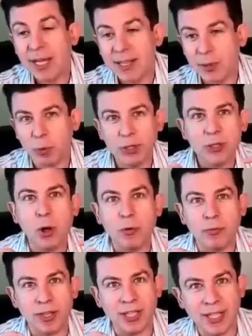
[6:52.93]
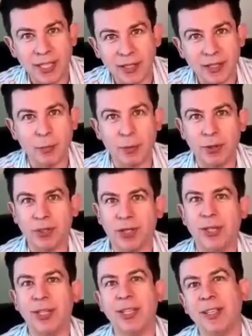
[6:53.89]
They wouldn't go for the kill. They wouldn't try
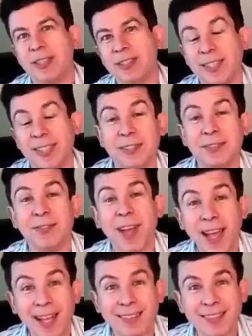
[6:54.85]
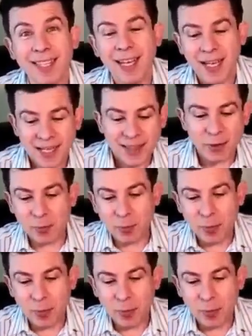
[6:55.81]
to kill these things fast. Would, hmm.